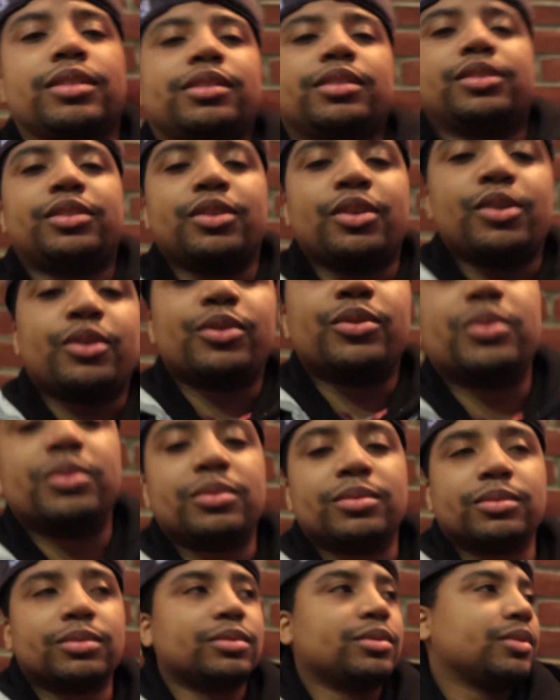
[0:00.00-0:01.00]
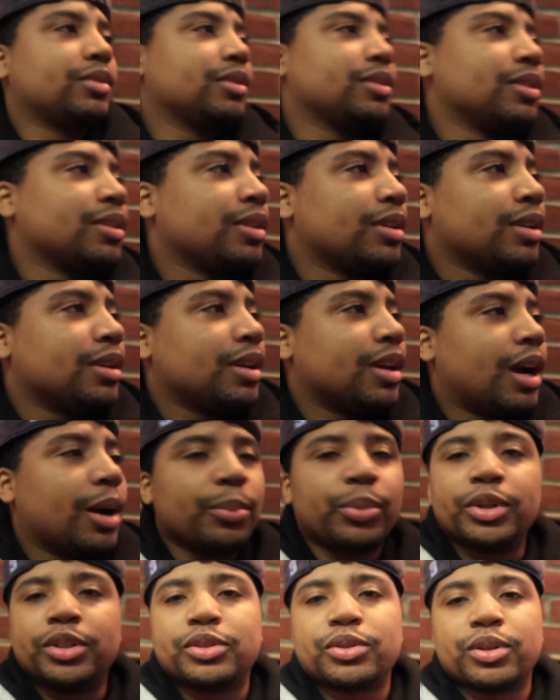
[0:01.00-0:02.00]
so I'm
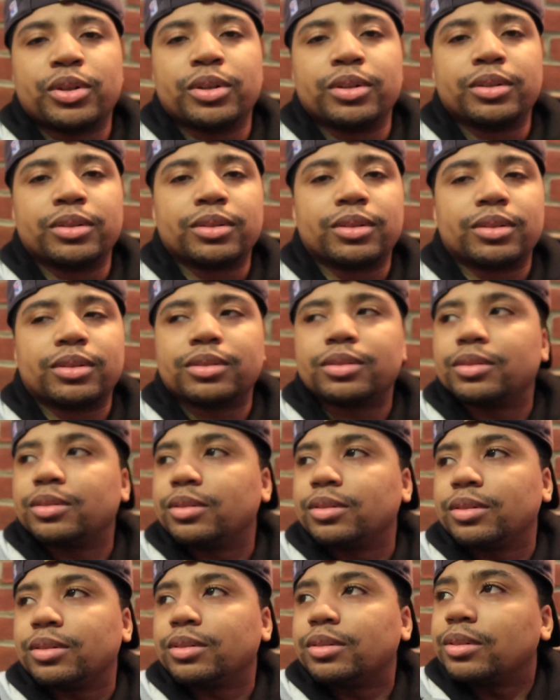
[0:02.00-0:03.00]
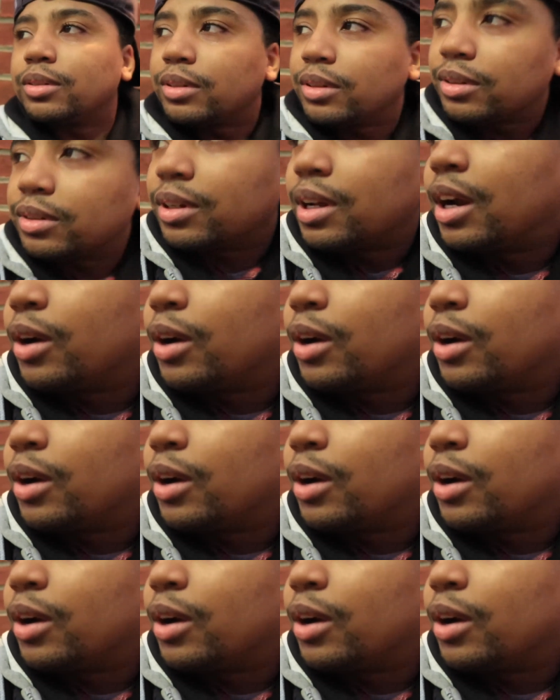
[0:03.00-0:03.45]
pretty sure uh,